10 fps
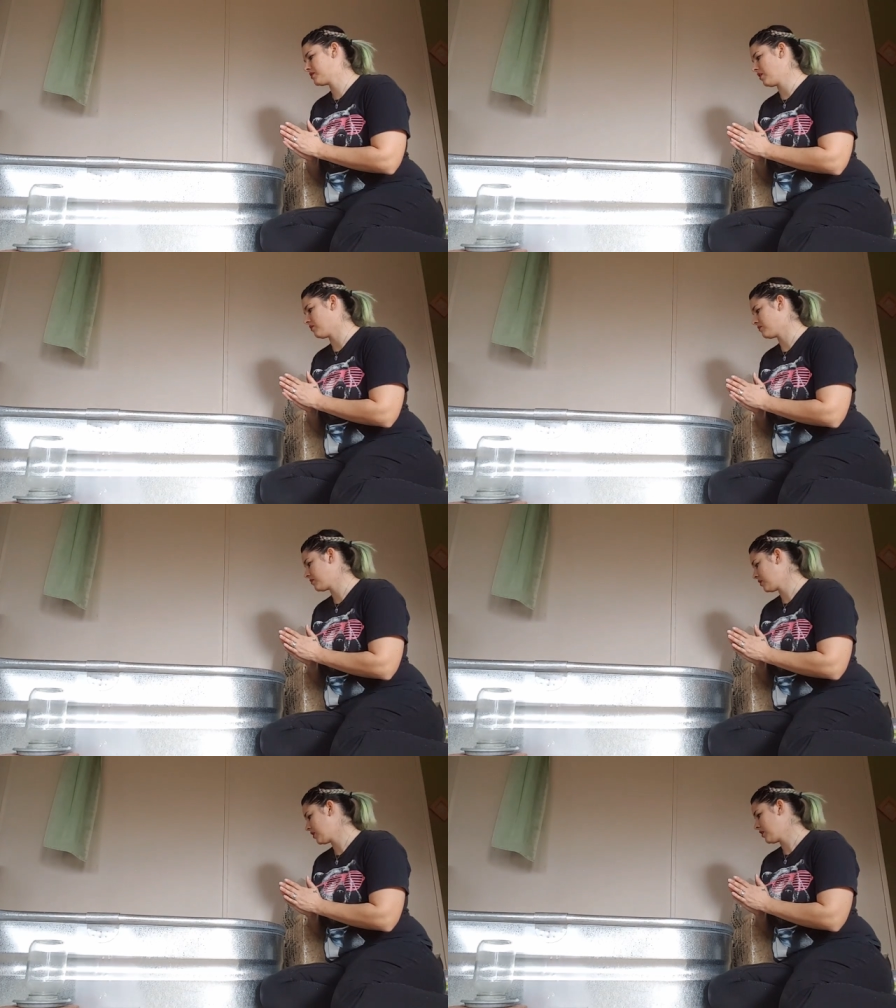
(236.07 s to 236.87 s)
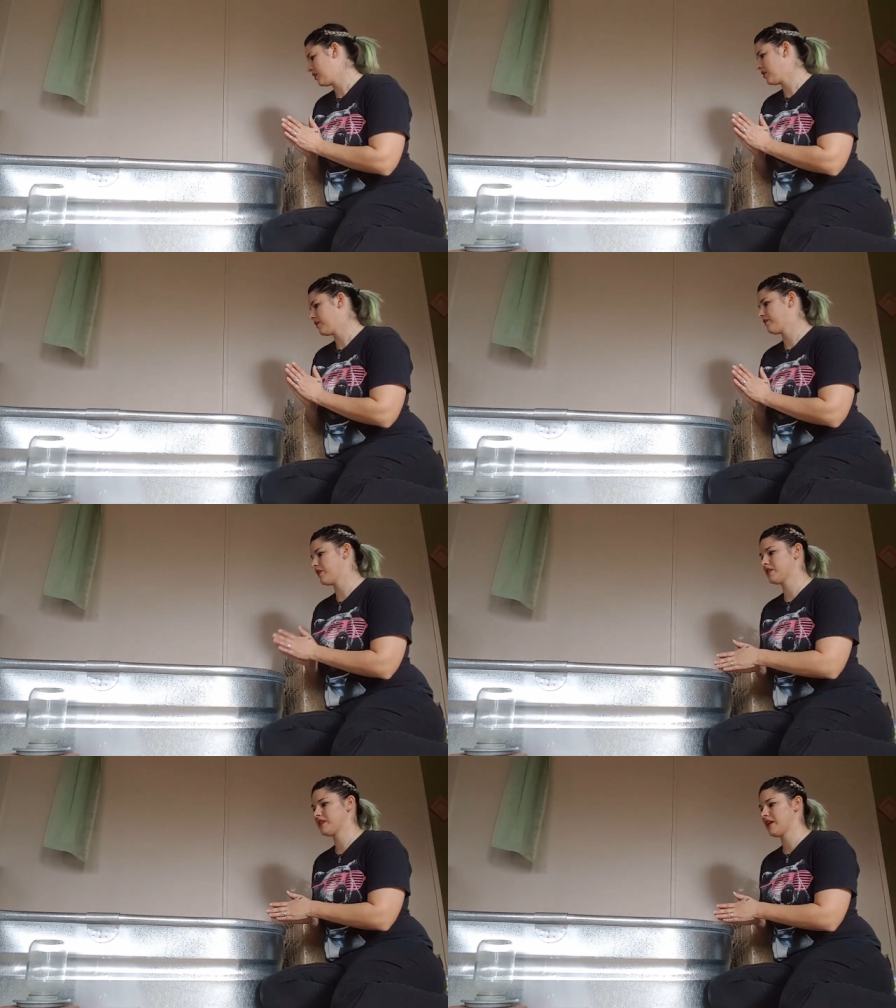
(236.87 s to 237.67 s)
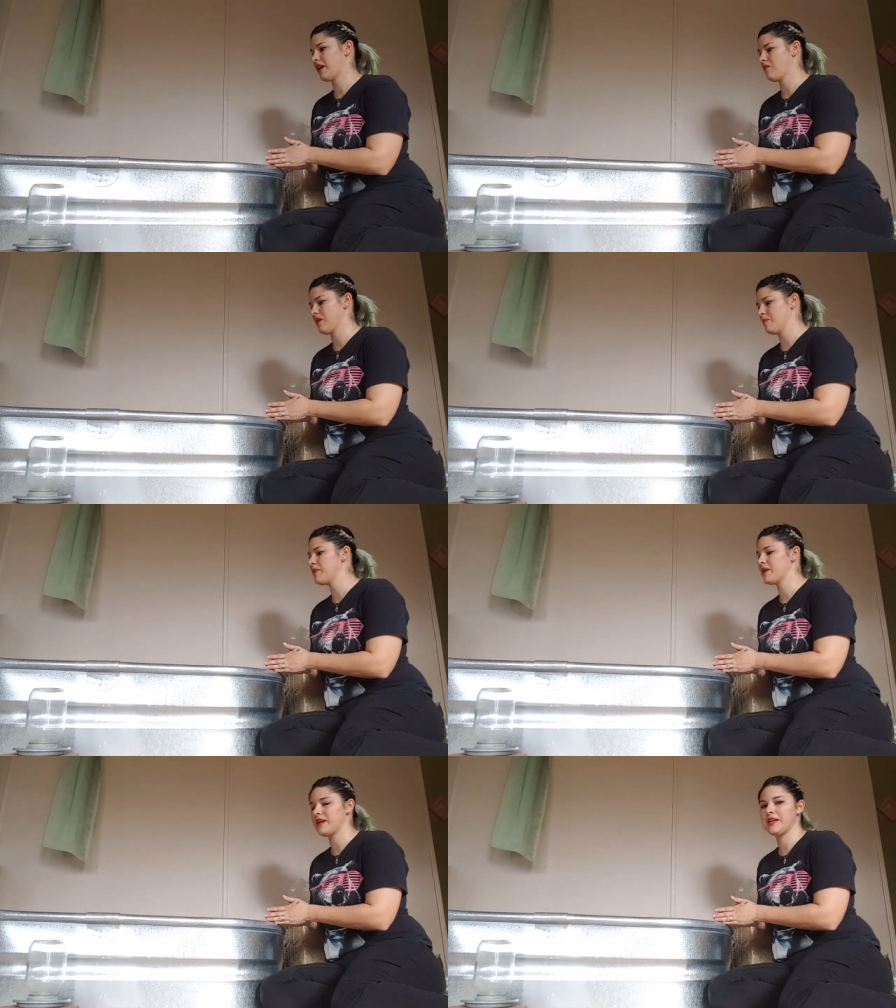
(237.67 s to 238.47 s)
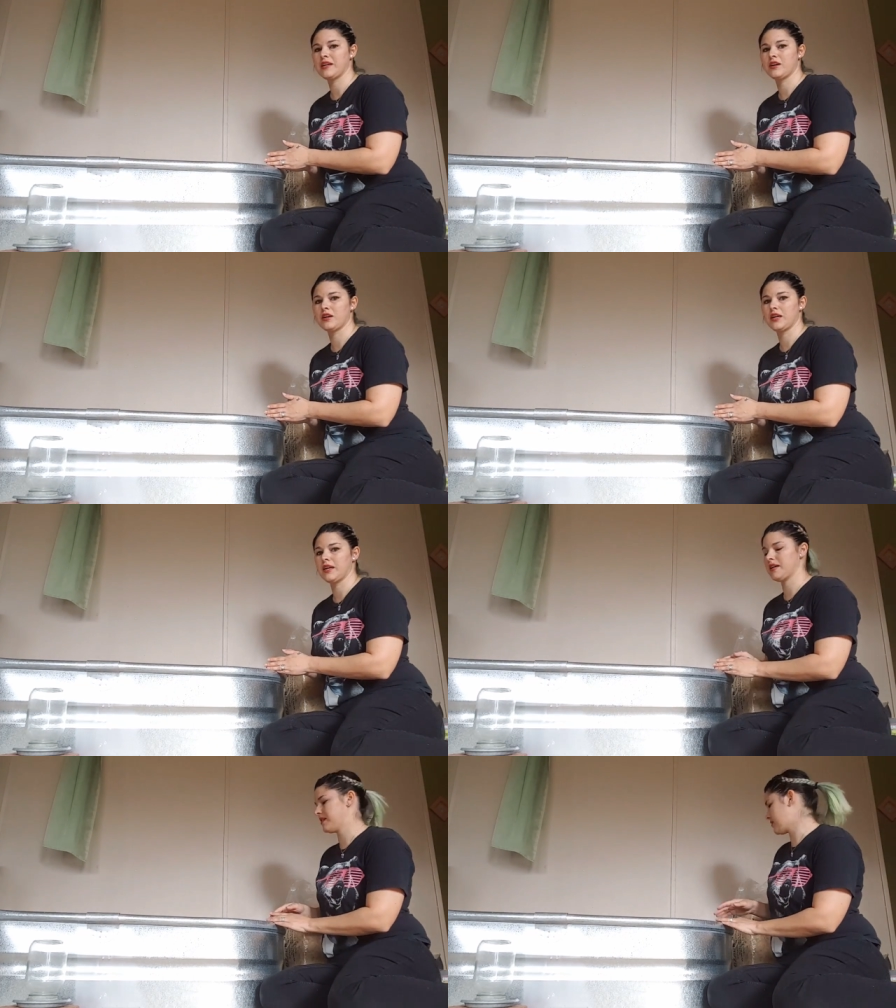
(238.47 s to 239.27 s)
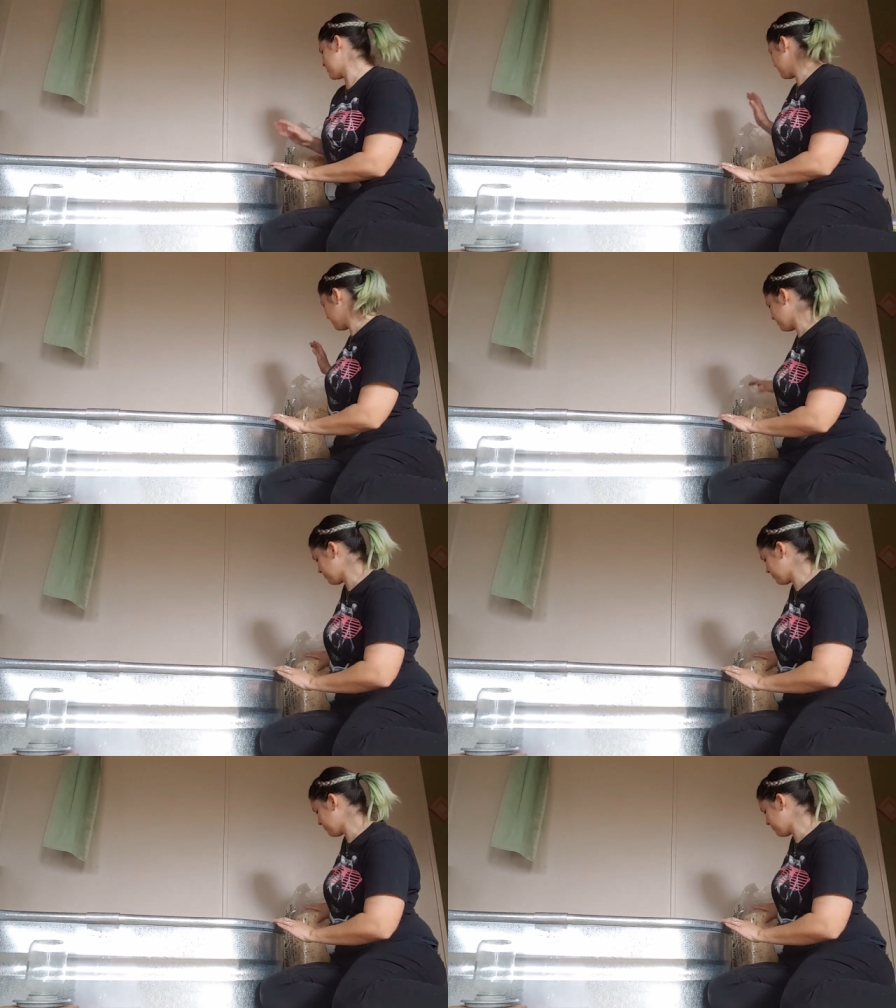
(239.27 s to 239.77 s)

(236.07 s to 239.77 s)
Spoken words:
So, first thing I want to put in here is